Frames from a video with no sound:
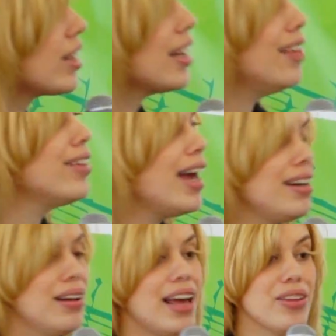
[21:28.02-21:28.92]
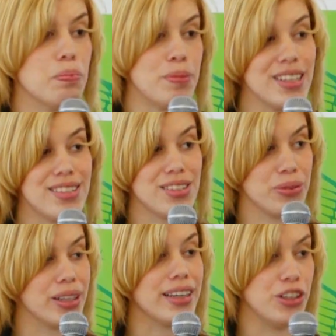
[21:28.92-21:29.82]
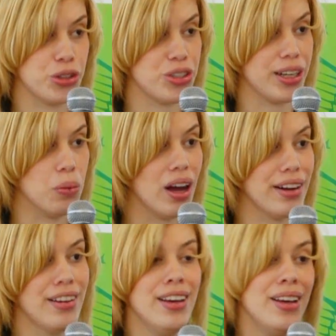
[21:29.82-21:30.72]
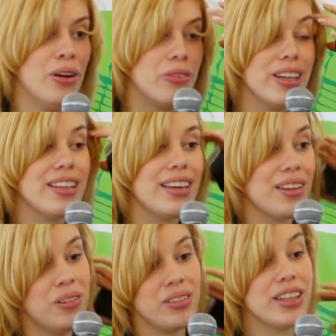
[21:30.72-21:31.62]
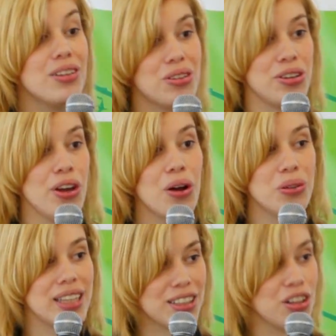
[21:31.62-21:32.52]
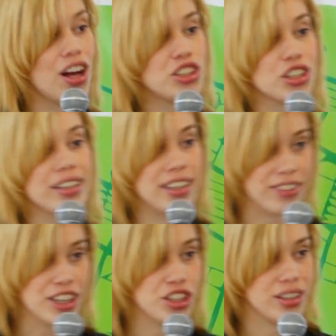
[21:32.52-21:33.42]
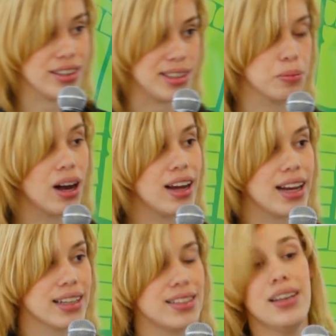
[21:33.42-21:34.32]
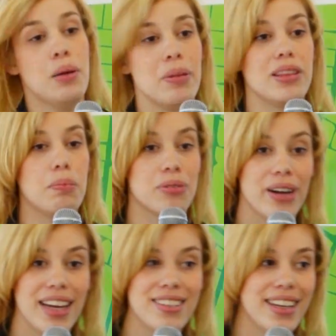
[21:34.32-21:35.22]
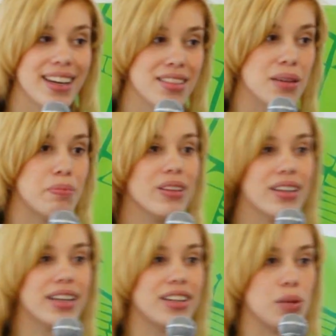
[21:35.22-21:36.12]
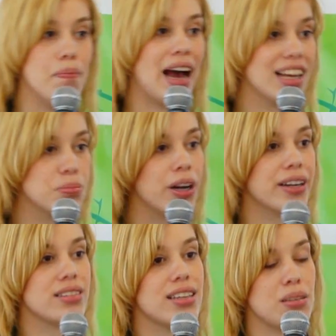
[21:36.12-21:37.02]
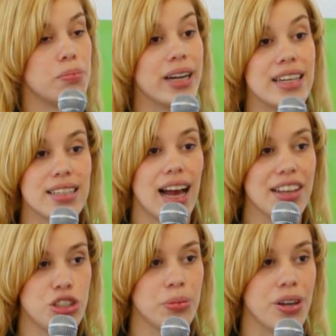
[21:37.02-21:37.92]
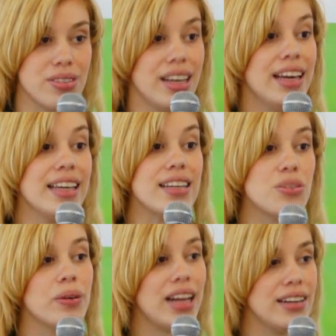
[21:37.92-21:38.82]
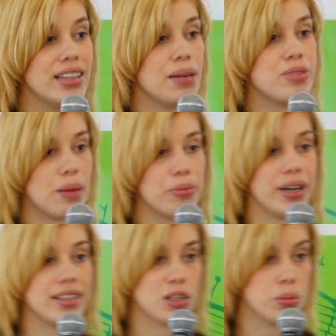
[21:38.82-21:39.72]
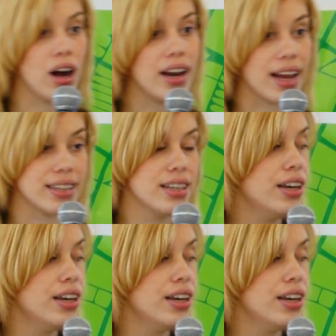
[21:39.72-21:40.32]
And then I think Beats is a really interesting one. Really little to no technological innovation in this product, but the branding and the ability to mass market this and bring it to customers is what ended up separating this product.